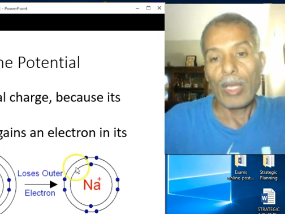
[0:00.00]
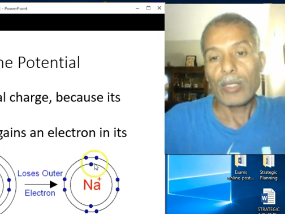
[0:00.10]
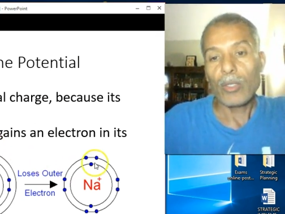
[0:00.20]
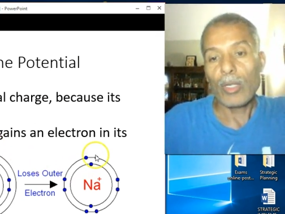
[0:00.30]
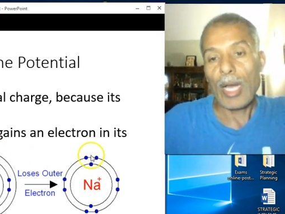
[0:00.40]

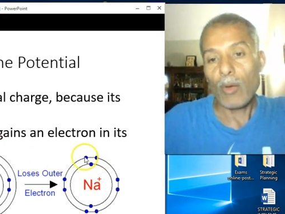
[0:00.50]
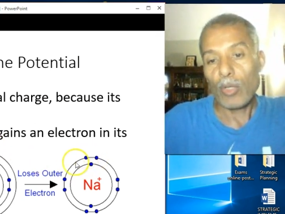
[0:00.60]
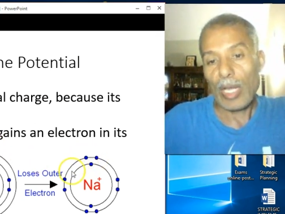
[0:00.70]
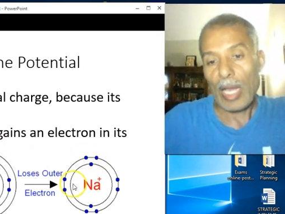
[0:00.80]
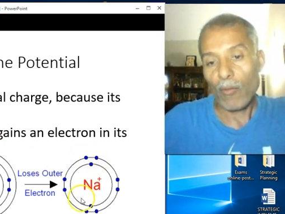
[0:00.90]
So now
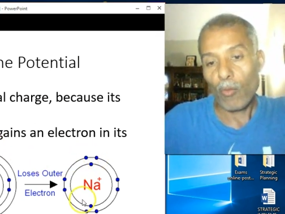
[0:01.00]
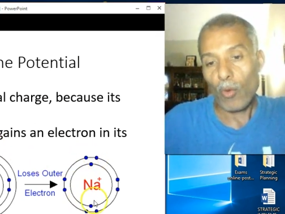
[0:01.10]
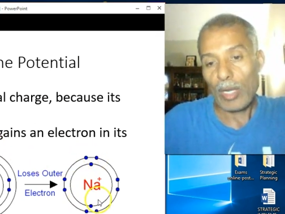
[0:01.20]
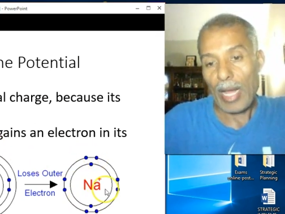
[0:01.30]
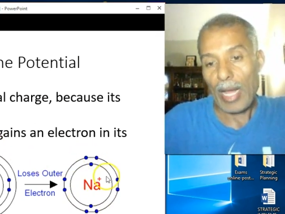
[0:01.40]
you have
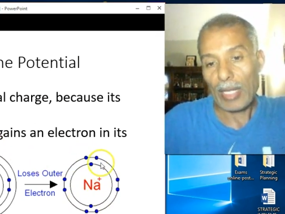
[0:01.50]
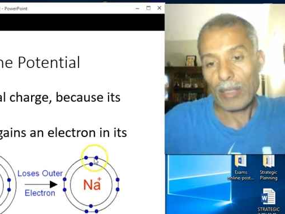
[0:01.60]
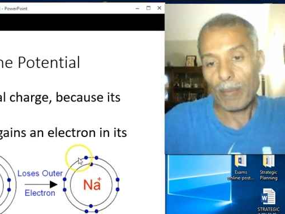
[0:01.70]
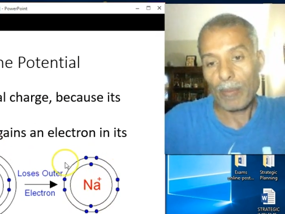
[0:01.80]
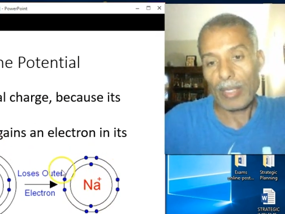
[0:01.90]
one
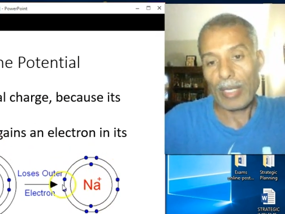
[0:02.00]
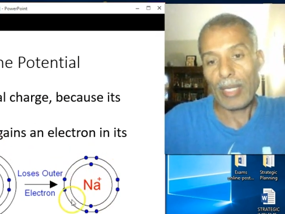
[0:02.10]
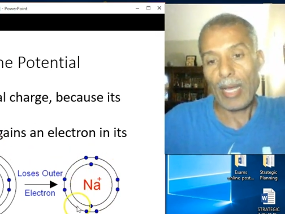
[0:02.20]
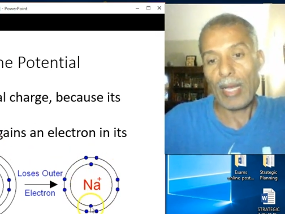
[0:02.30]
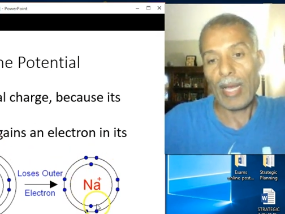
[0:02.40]
atom
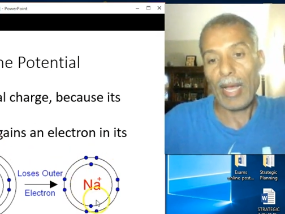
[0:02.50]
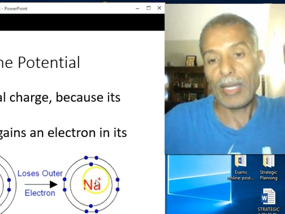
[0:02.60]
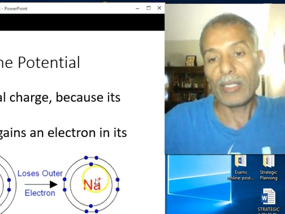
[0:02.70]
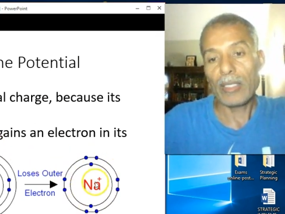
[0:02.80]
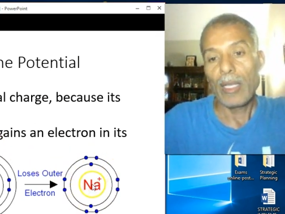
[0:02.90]
that
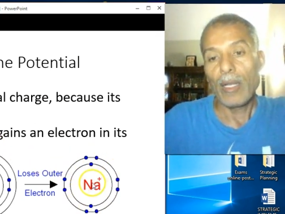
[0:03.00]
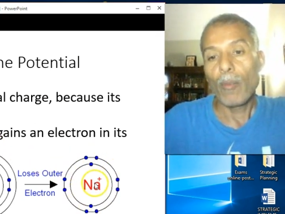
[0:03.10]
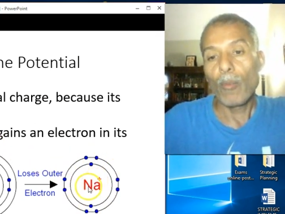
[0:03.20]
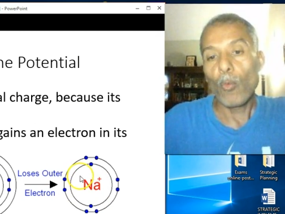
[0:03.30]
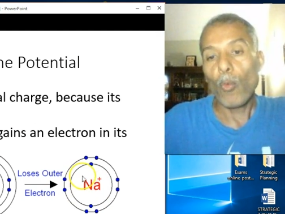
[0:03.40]
has
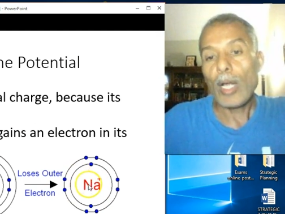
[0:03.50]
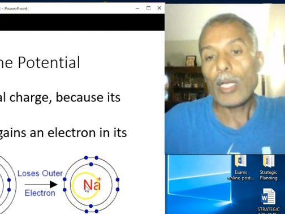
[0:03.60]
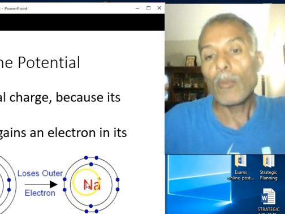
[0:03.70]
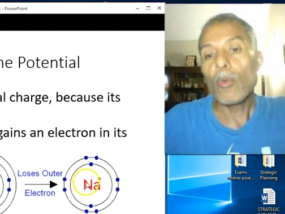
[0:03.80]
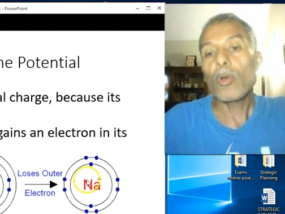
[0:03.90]

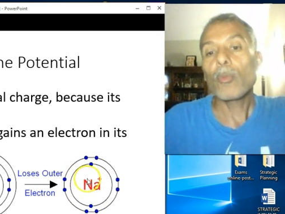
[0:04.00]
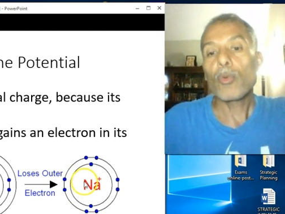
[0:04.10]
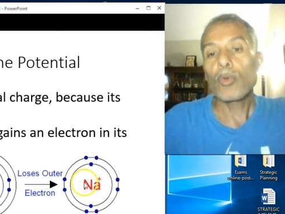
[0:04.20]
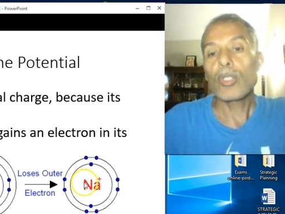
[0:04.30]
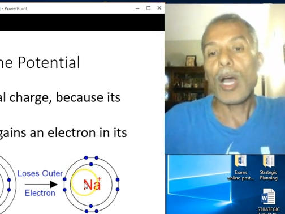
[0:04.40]
one more
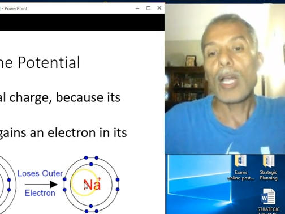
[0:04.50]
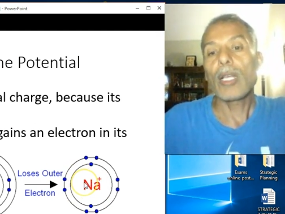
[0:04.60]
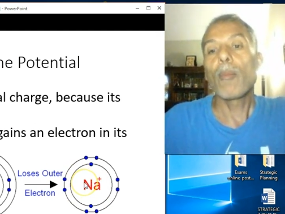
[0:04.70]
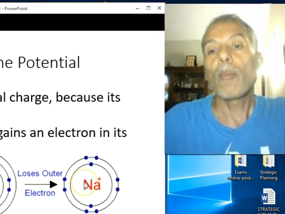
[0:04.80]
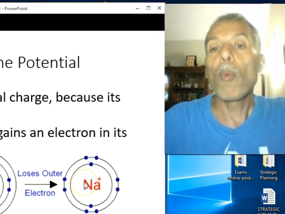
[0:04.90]

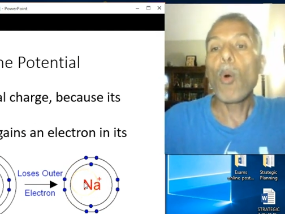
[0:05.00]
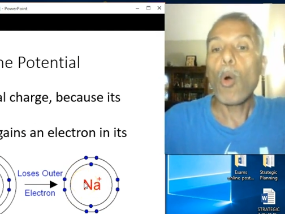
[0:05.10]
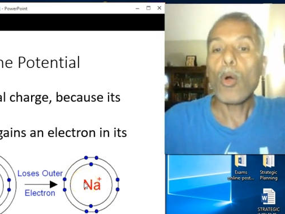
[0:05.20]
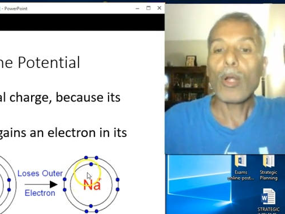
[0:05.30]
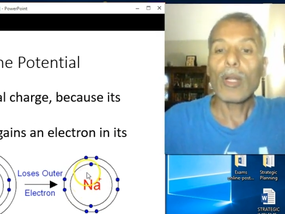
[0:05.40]
proton
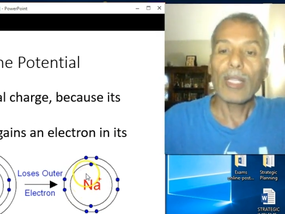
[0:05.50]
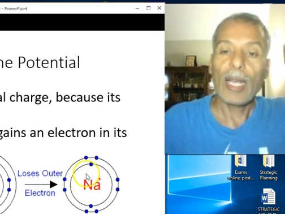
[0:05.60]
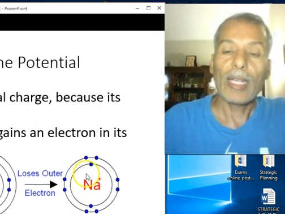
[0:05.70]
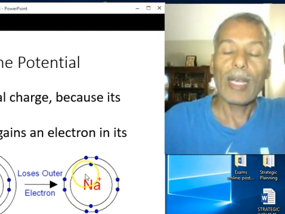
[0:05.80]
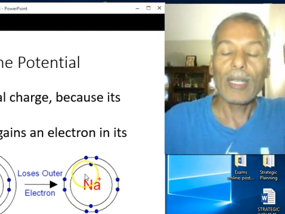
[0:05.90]
more
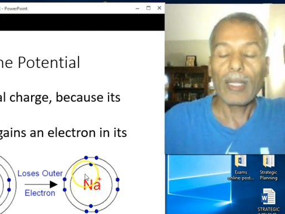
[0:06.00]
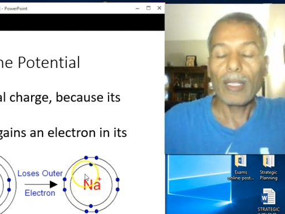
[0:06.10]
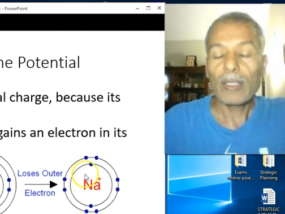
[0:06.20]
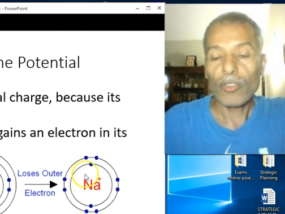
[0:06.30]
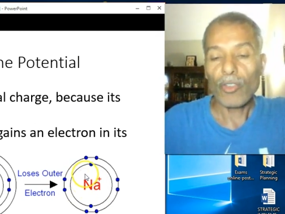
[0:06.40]
than an
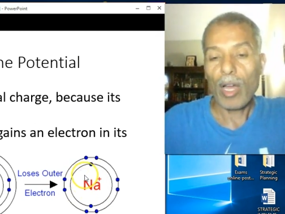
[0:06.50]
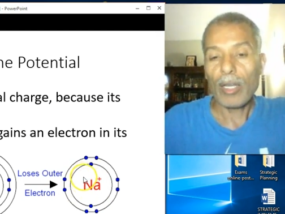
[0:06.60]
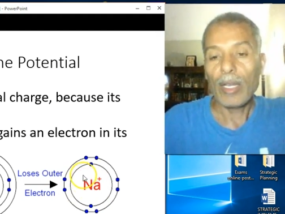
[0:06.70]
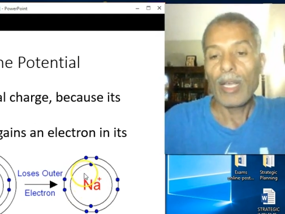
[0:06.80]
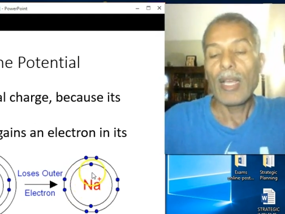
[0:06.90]

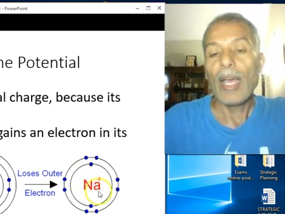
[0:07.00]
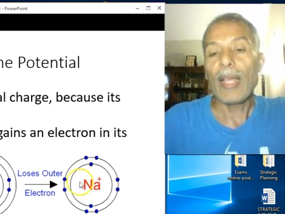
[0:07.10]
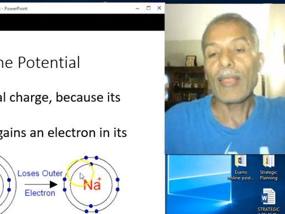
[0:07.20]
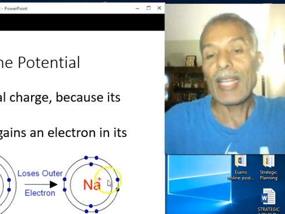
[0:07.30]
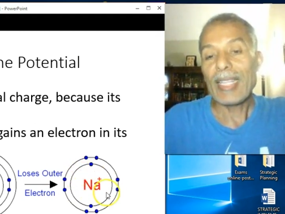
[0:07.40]
electron,
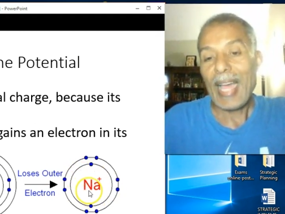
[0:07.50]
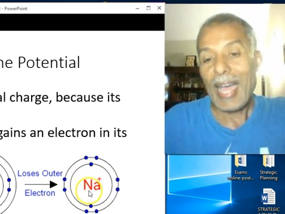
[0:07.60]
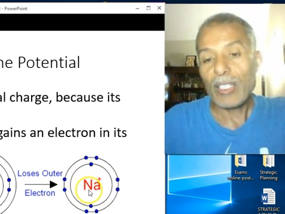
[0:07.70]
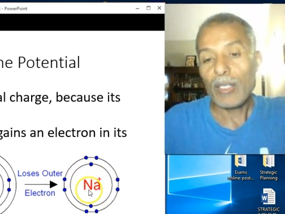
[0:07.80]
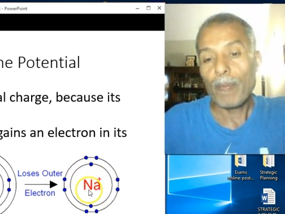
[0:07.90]
and that
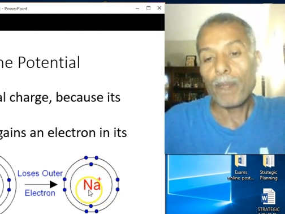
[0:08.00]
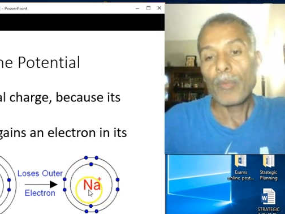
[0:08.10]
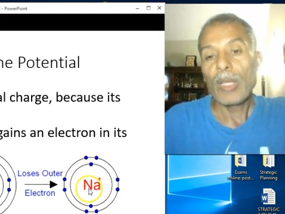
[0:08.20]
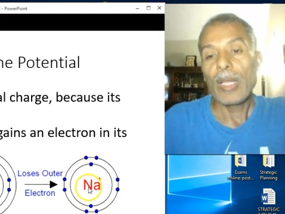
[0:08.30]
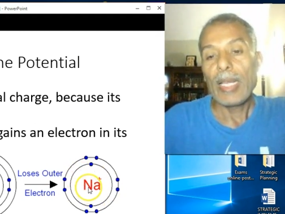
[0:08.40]
atom
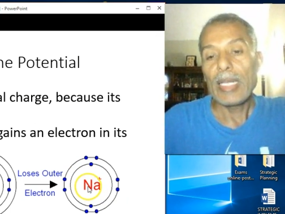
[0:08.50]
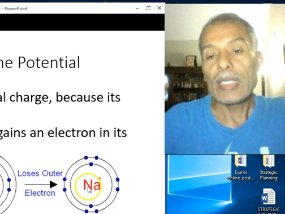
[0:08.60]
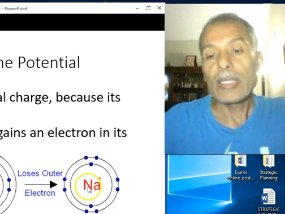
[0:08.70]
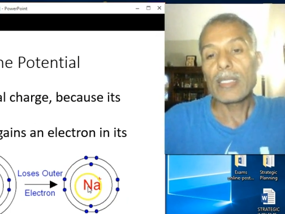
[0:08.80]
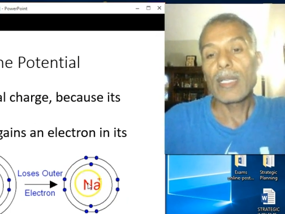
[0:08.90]

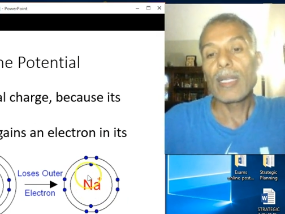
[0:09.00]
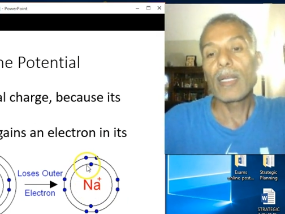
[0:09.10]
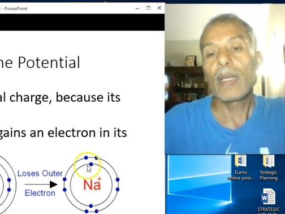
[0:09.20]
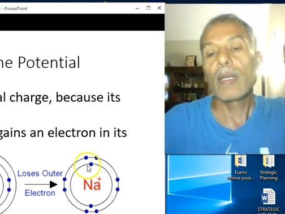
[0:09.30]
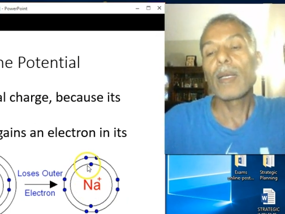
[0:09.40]
is
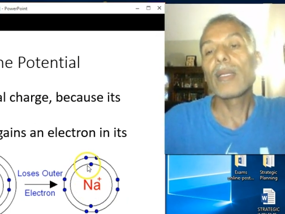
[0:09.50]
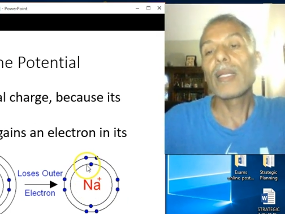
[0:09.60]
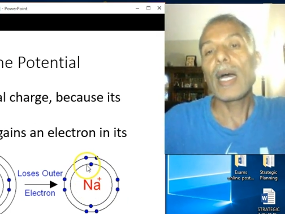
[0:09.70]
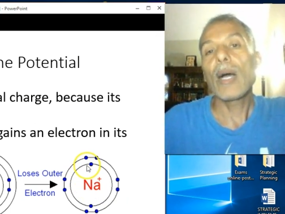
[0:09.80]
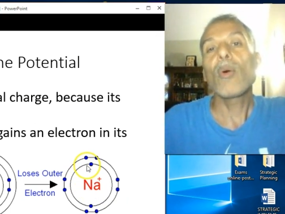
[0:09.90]

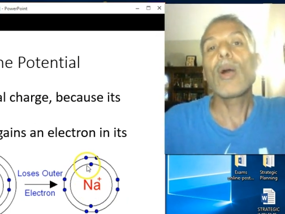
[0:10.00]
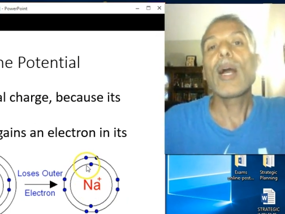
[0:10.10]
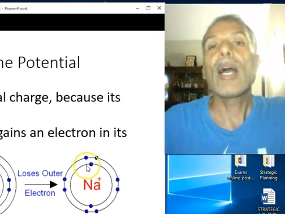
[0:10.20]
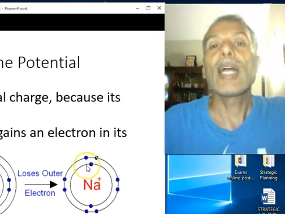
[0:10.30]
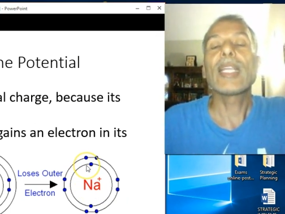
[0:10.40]
now
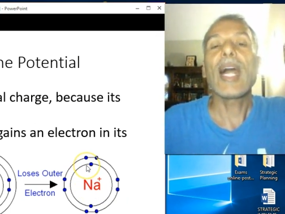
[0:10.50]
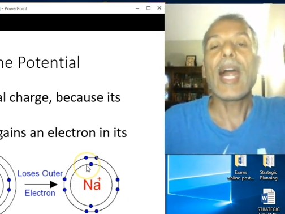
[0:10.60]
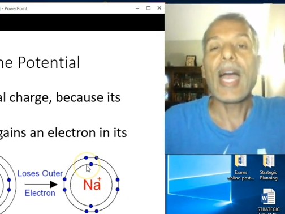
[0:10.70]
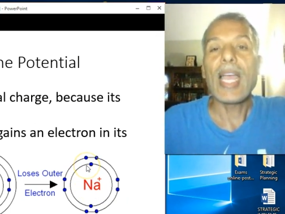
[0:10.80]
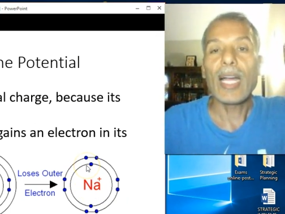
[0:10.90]
an
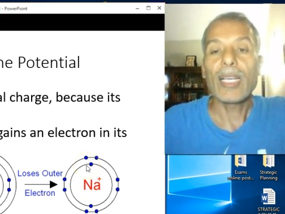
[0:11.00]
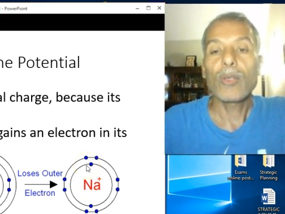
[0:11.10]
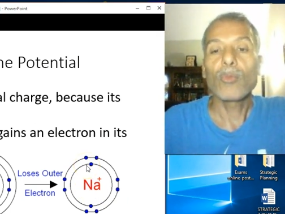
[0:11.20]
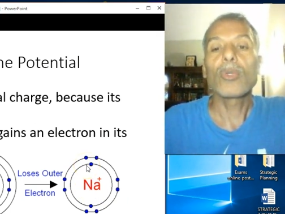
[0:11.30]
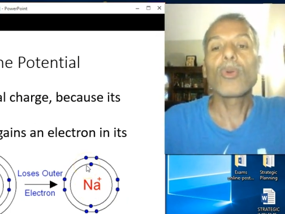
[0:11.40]
ion.
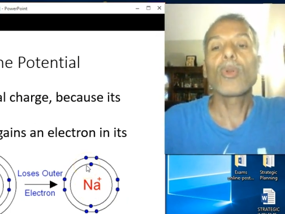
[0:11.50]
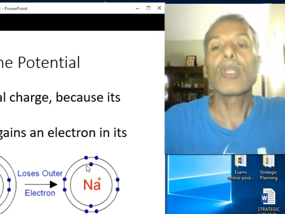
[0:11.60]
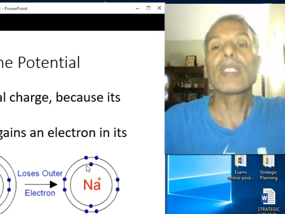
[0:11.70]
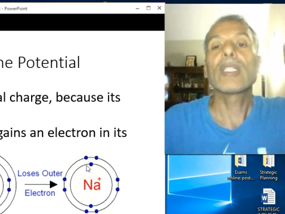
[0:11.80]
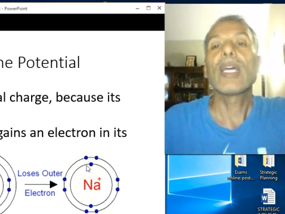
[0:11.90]
We call
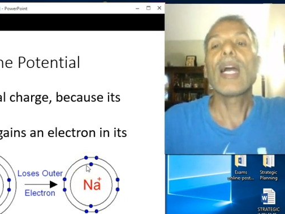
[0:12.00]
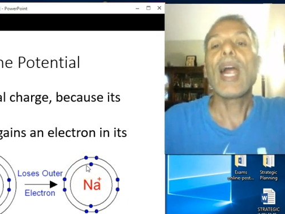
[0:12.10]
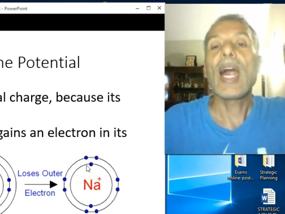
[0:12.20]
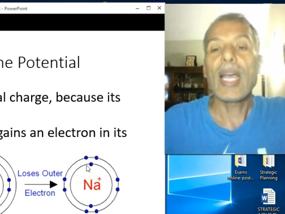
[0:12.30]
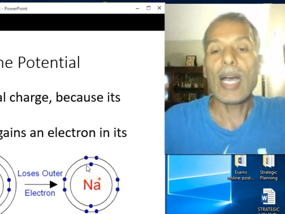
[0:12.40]
it
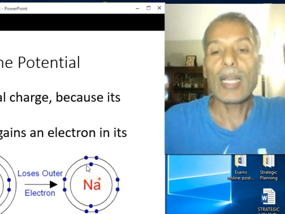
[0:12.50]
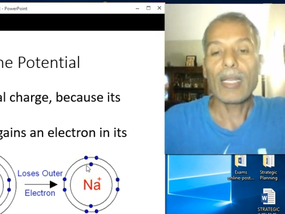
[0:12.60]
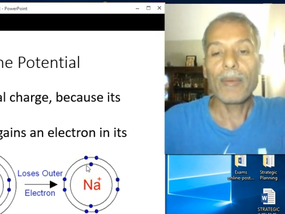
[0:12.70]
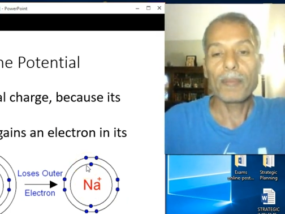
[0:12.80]
ion.